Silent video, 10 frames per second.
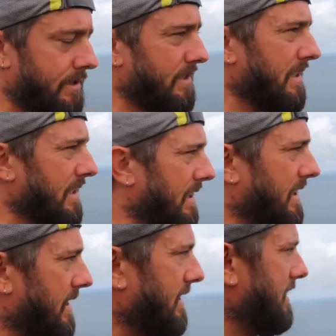
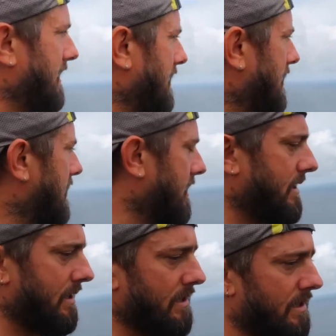
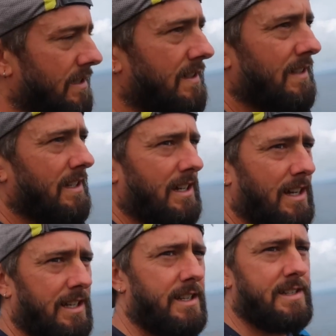
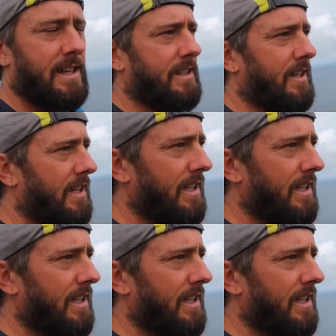And he said